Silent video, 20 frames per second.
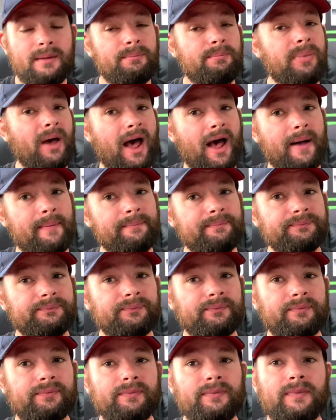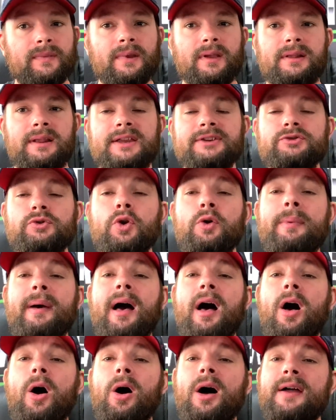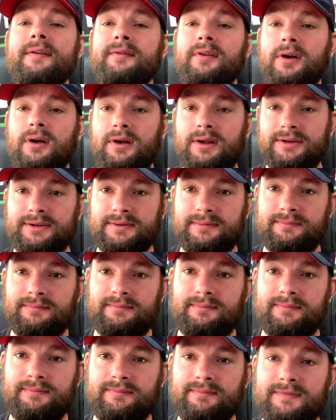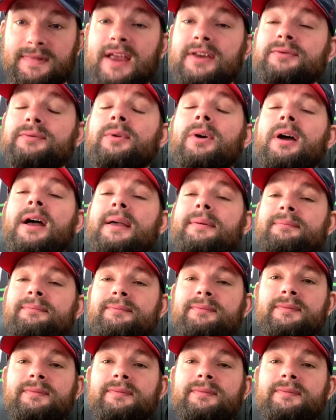But let's talk about Hive Guard. That's right.